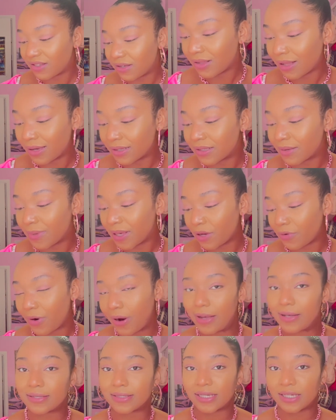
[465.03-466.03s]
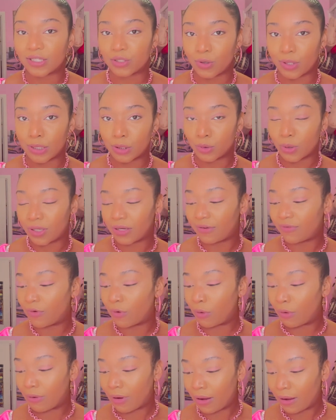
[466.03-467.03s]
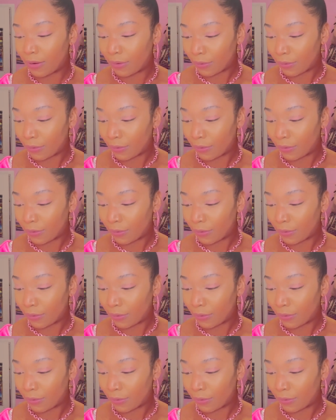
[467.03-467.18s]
That's a bit crazy in 2024.